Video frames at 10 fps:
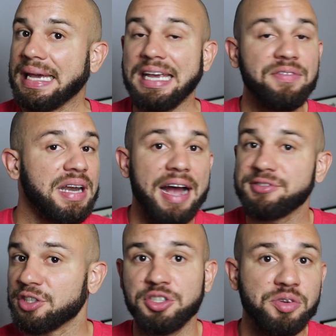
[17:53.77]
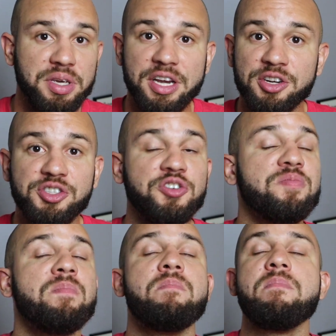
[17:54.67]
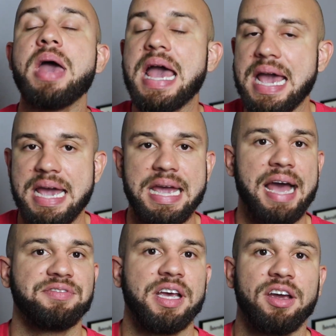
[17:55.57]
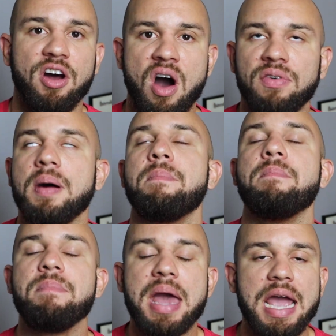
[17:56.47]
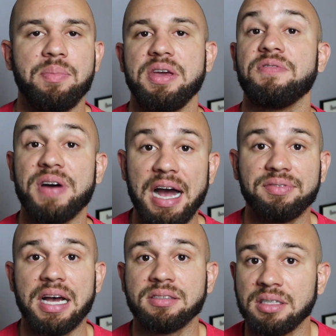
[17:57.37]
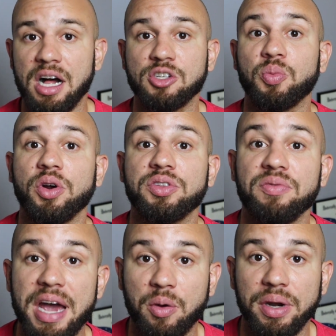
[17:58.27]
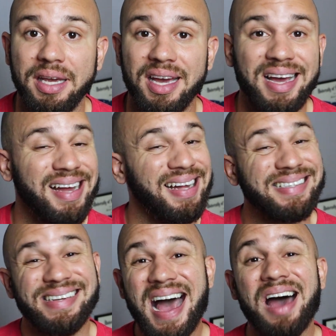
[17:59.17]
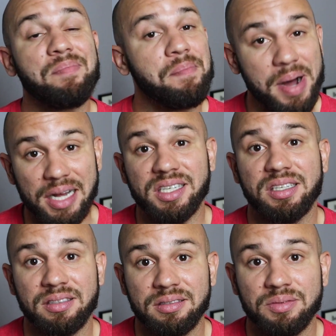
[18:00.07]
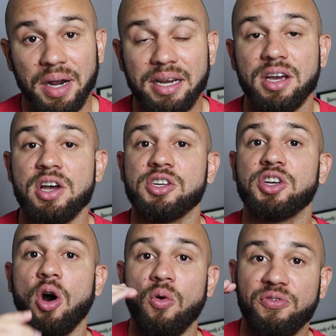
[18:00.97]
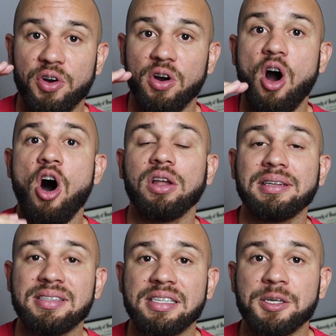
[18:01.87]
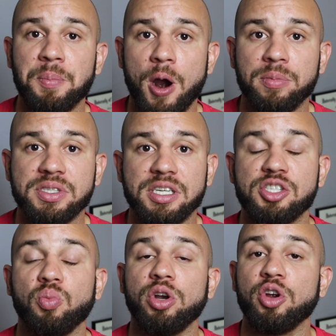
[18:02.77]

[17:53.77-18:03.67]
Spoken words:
Even after 2 years, you may have taken off maybe $5,000 worth of equity. It's not much, right? So for all intents and purposes, when